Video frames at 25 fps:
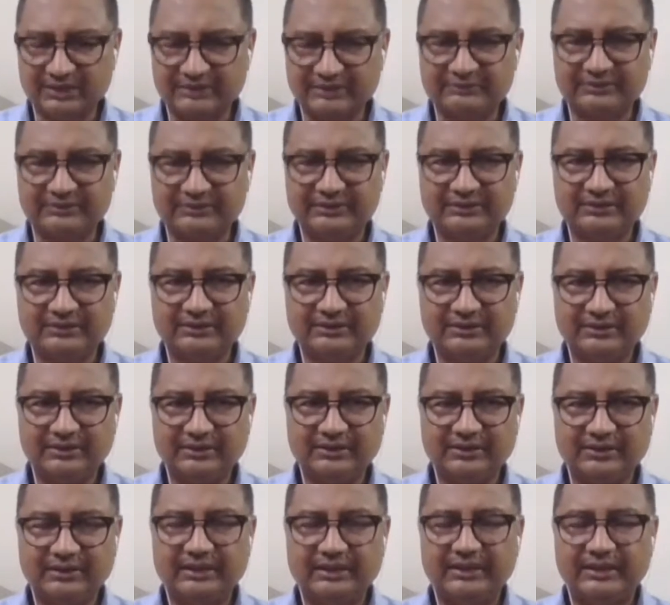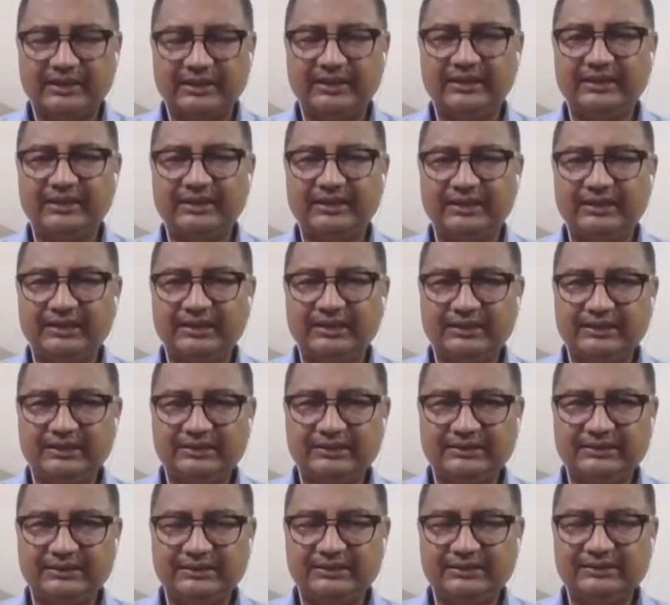in our country
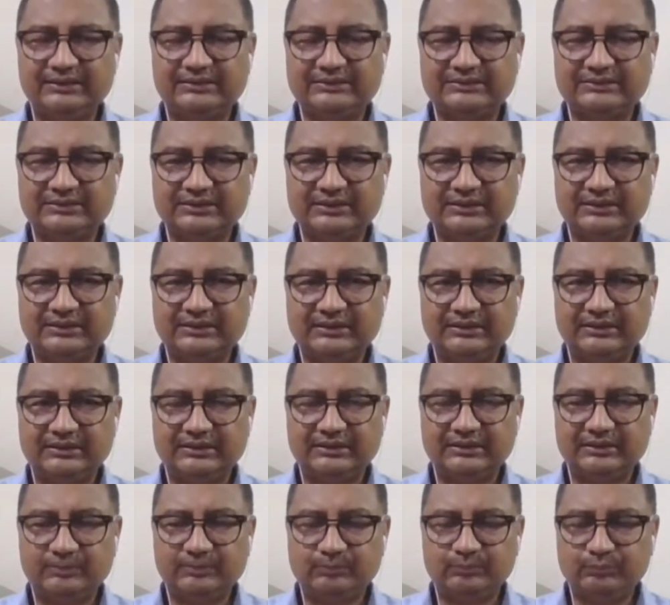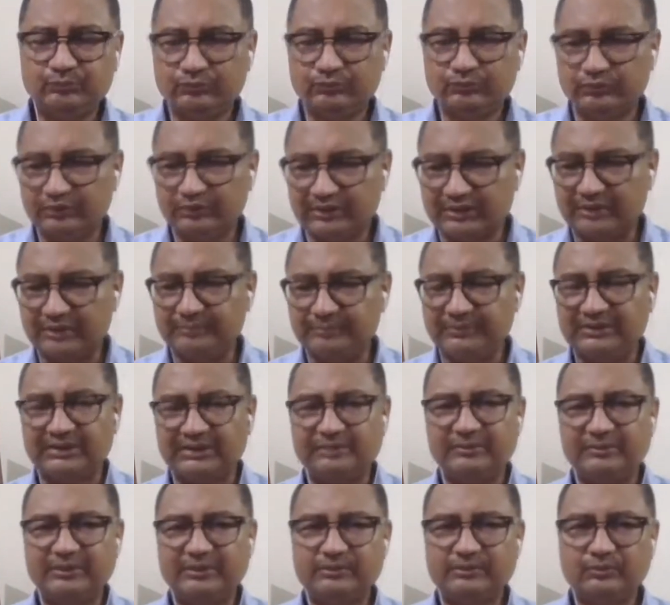and it is the poor are
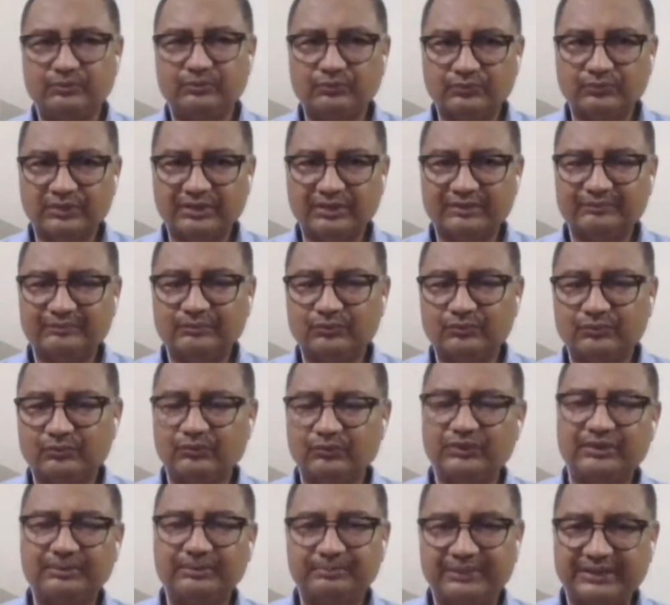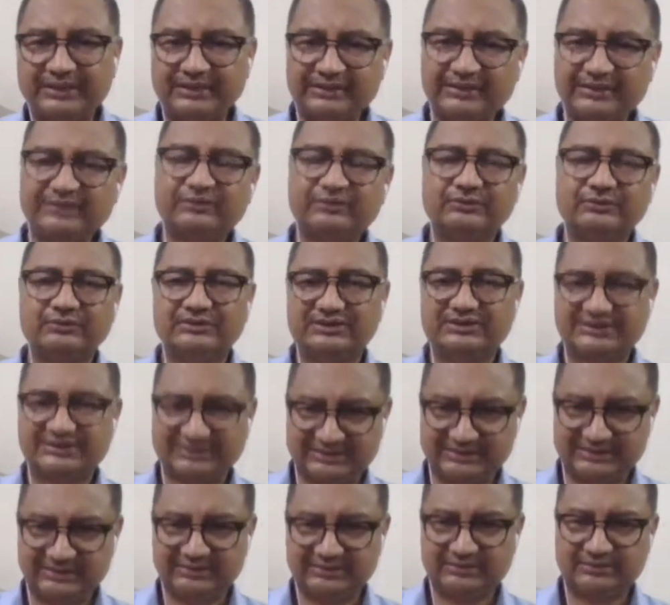becoming more and more dependent on the
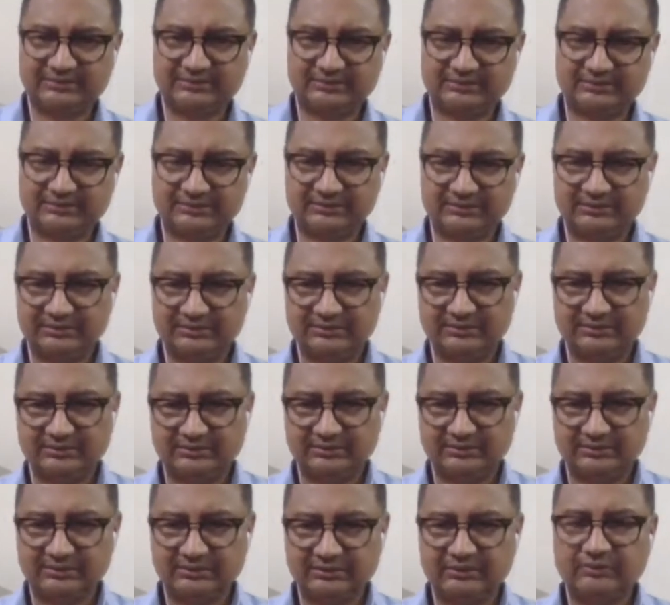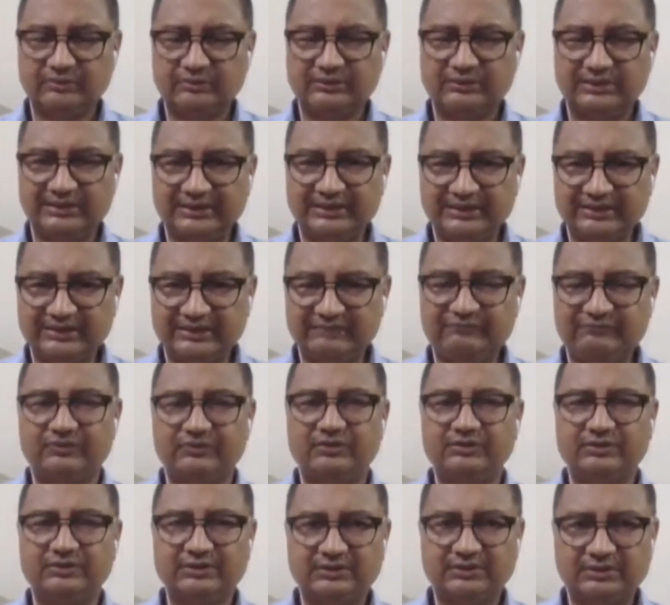state you know they live
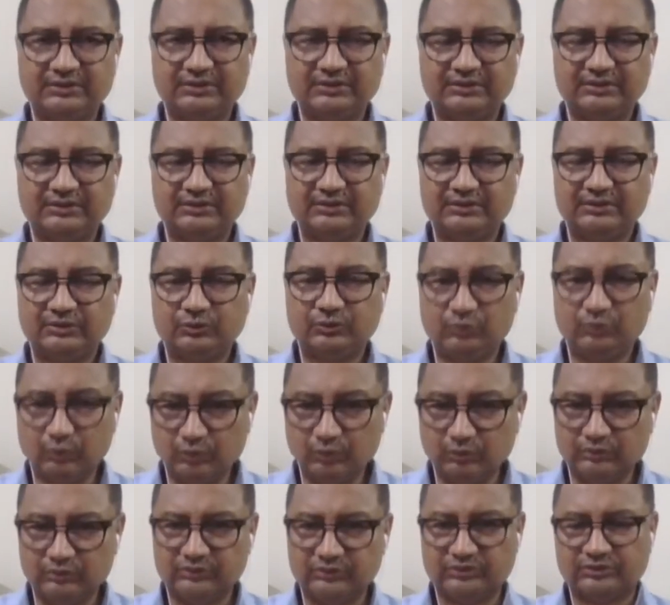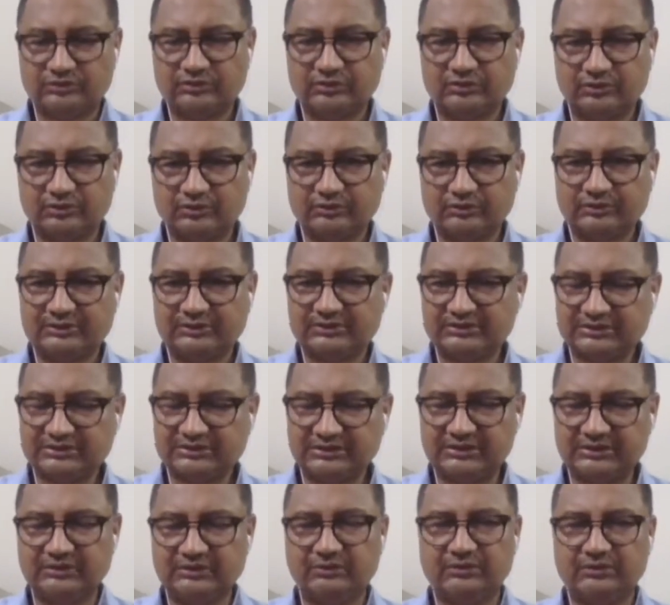on the doles or you can
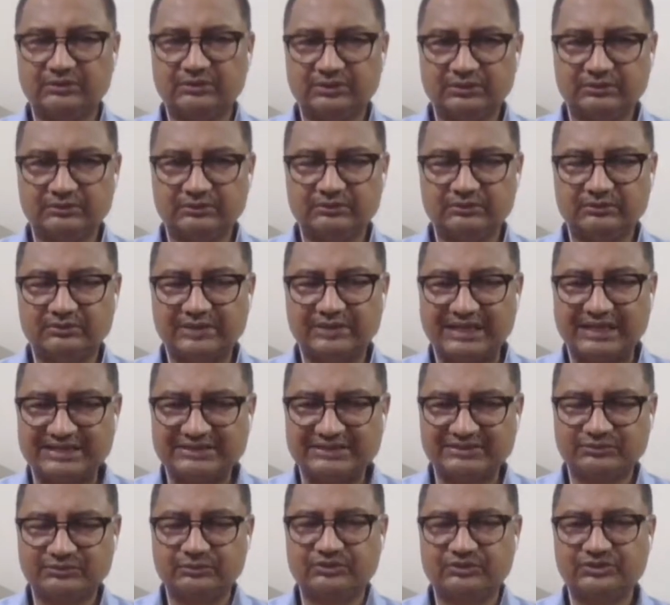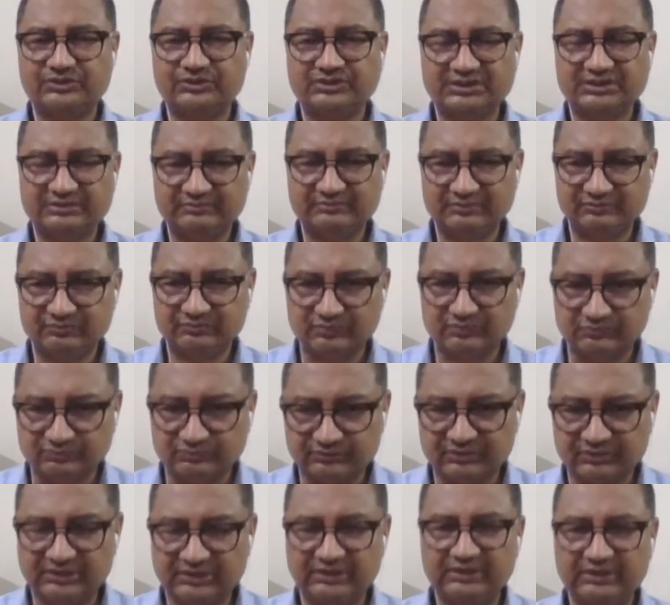say on the on the rice which is given for
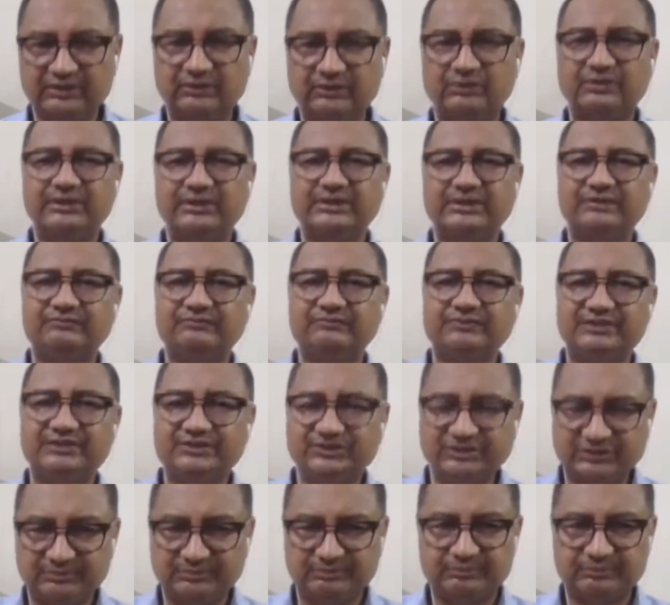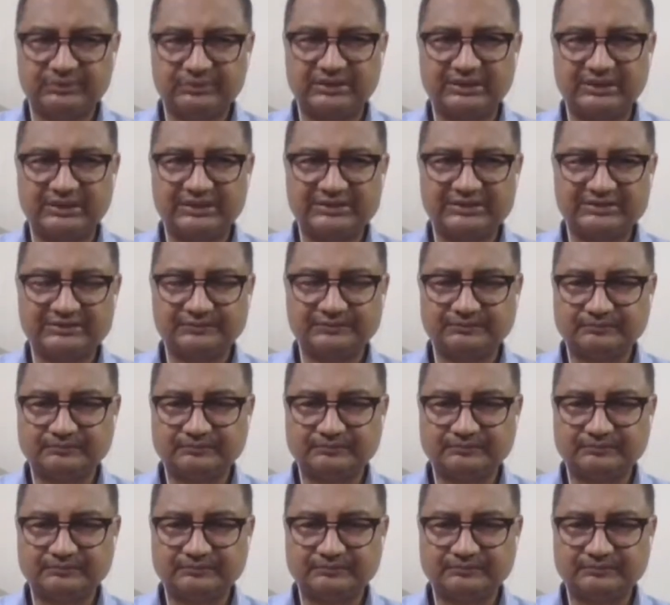free or at a very cheap price